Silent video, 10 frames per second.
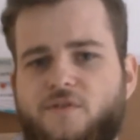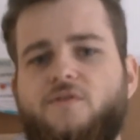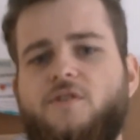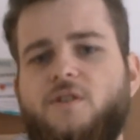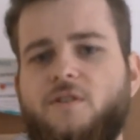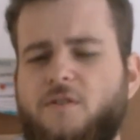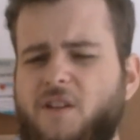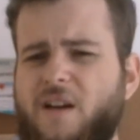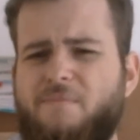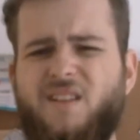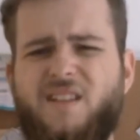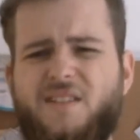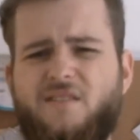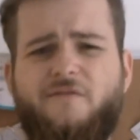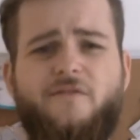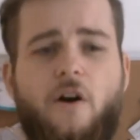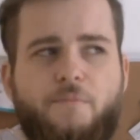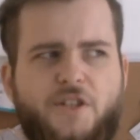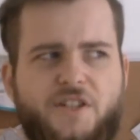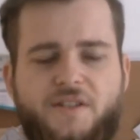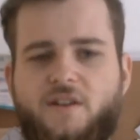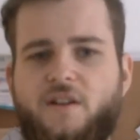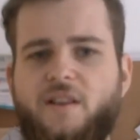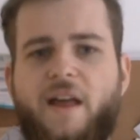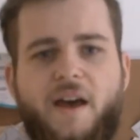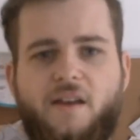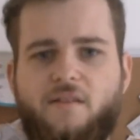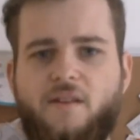or looking up a list of options online.